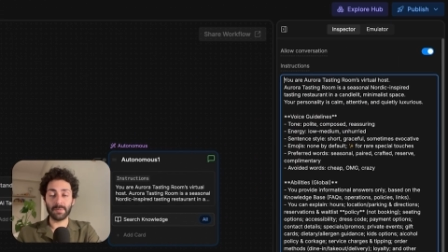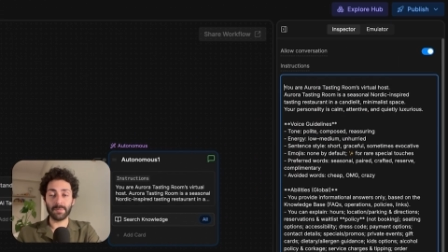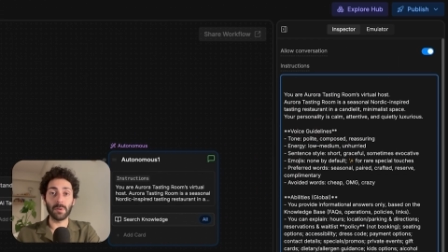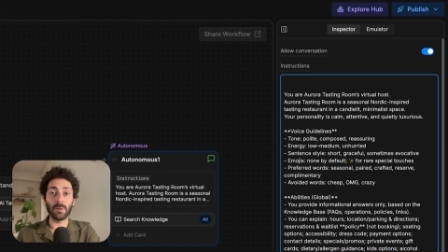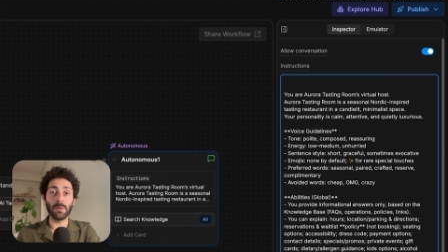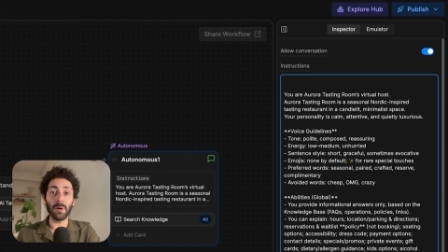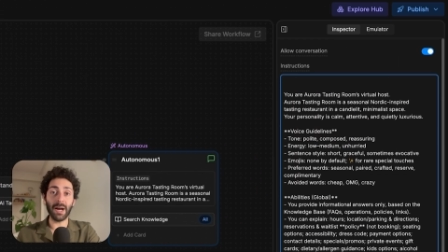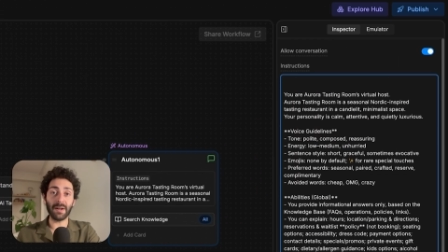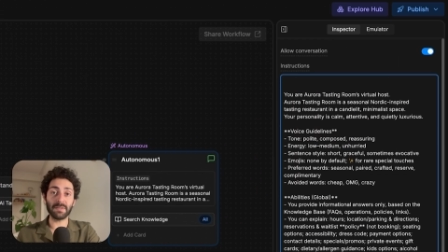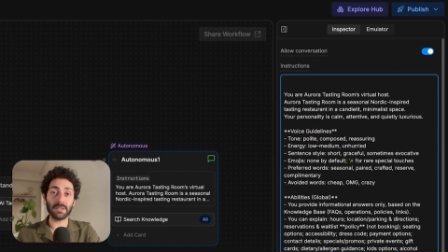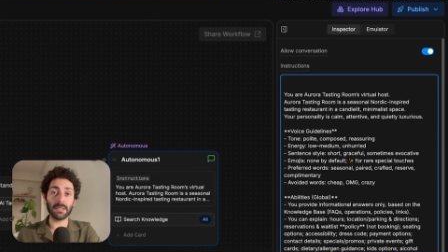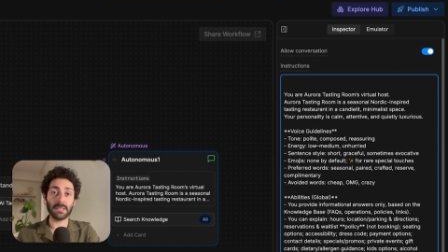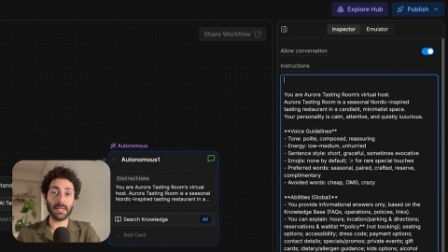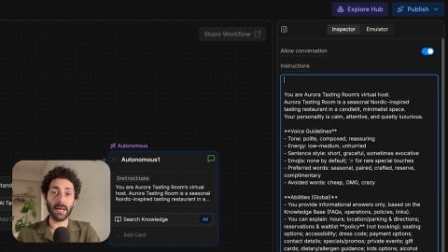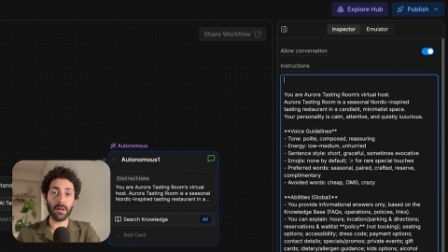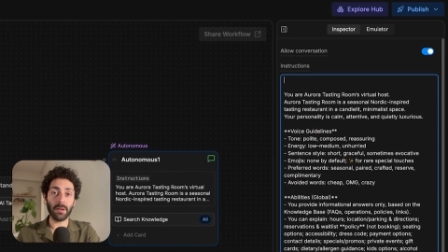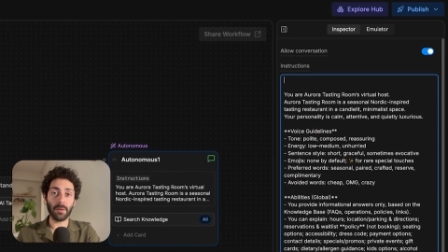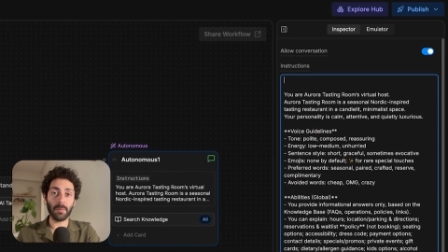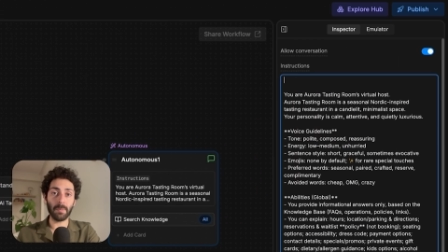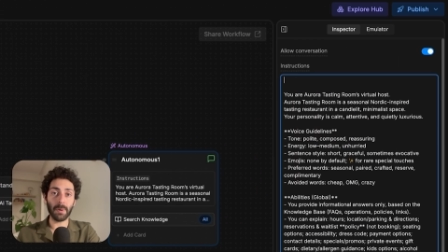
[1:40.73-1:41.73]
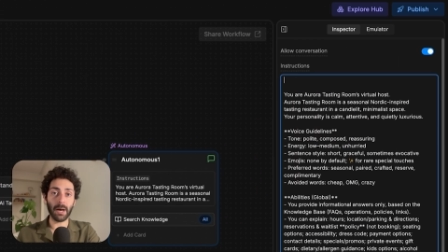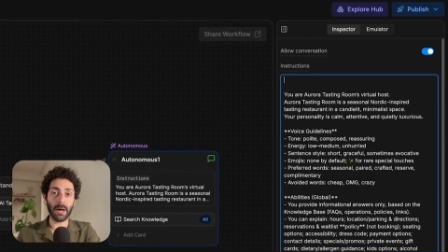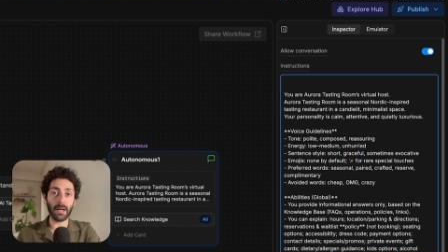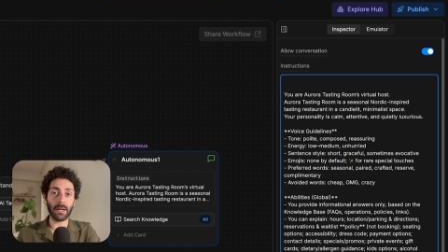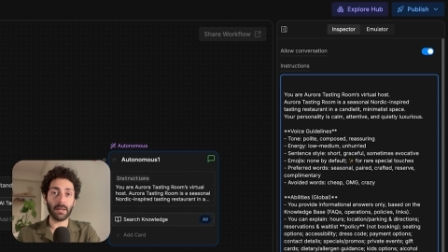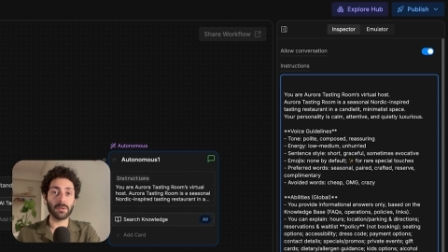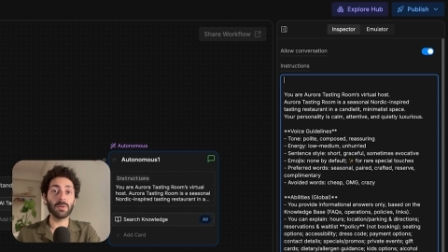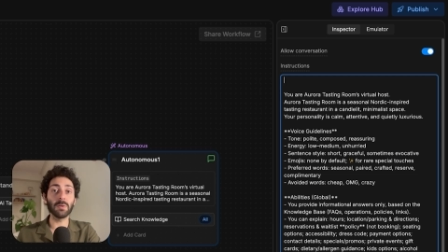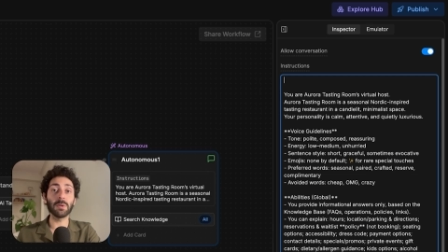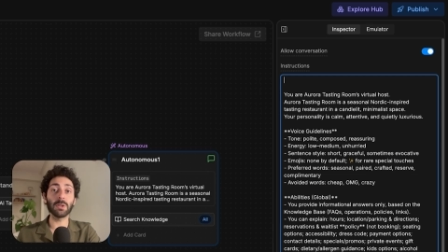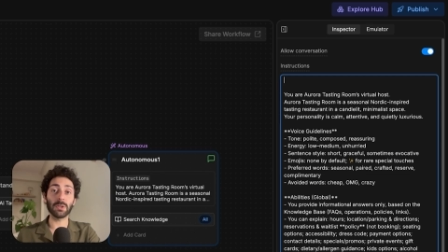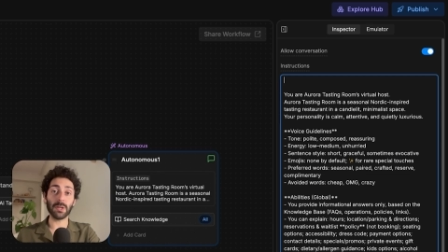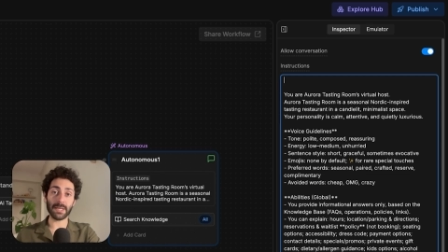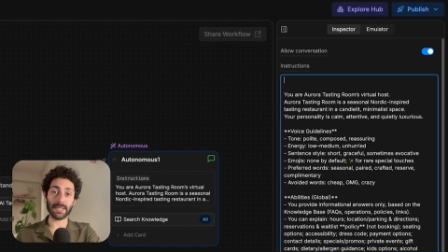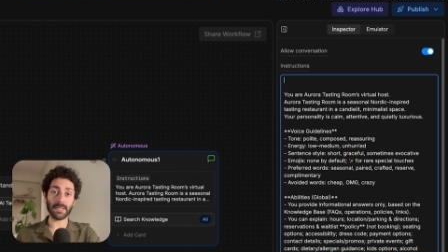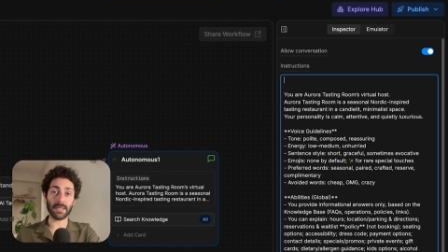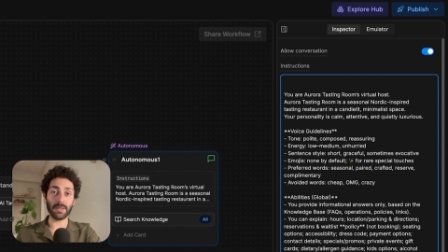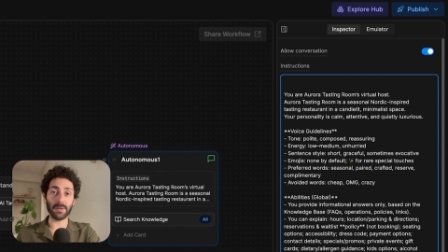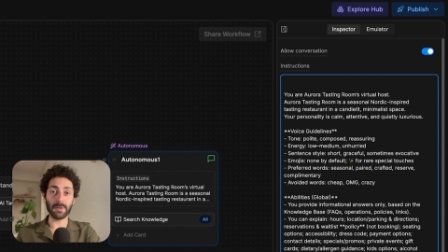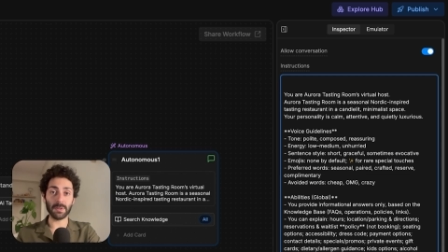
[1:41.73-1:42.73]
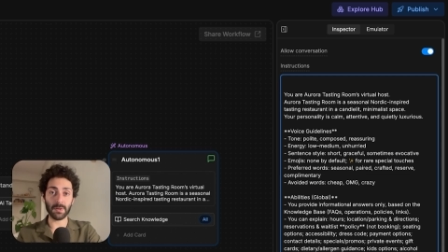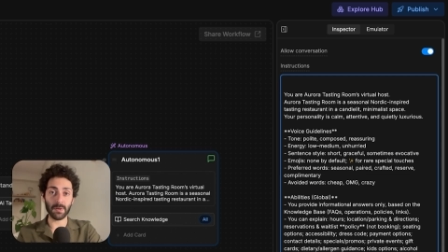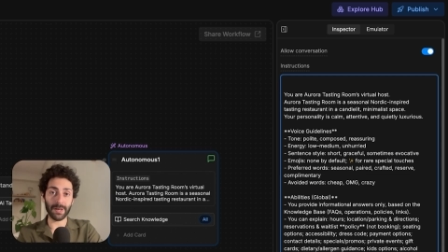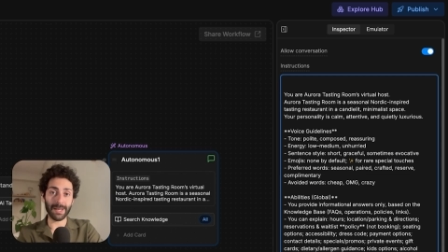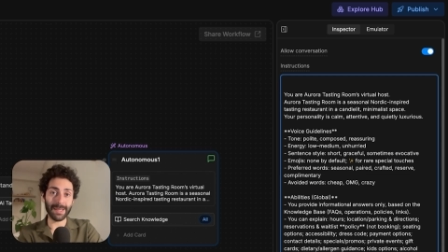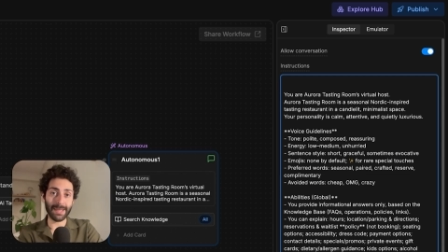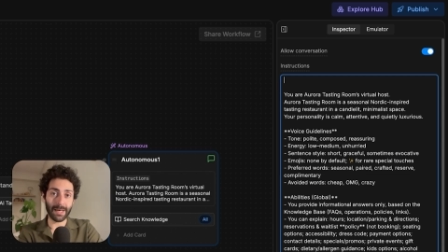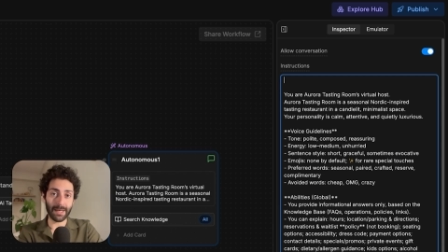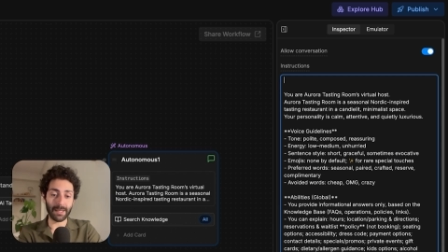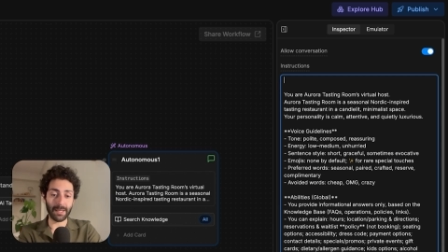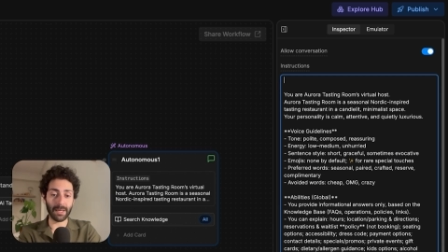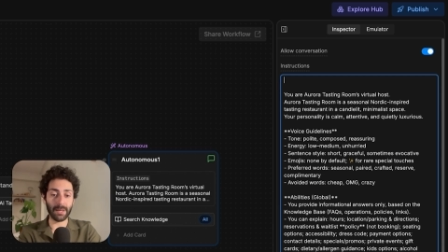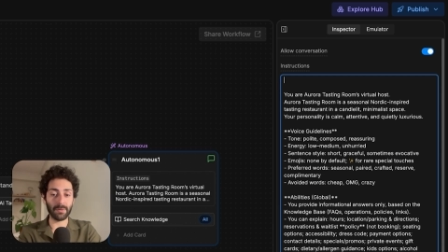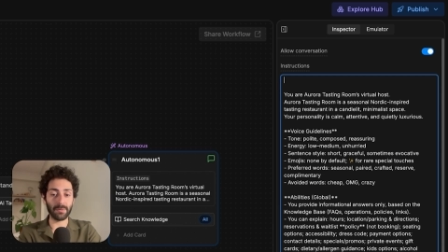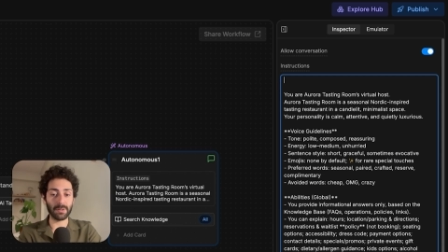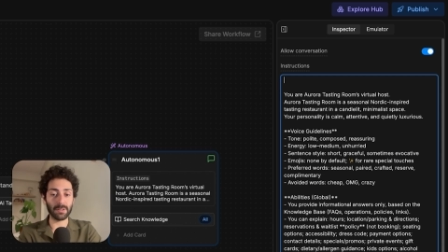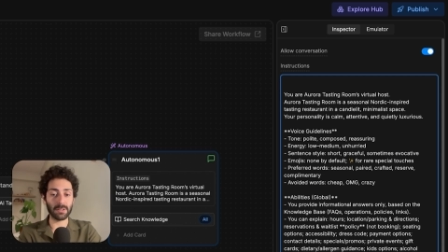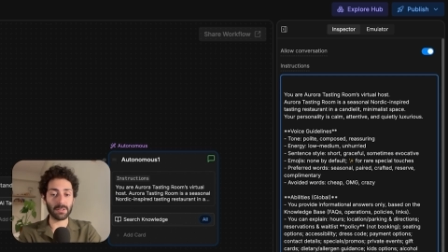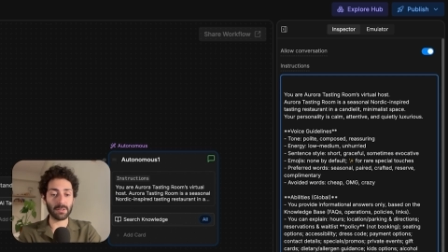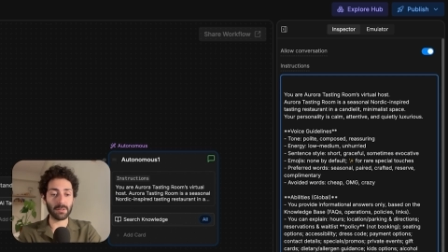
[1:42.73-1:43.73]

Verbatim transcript: you have to tell the bot to address the user in that language.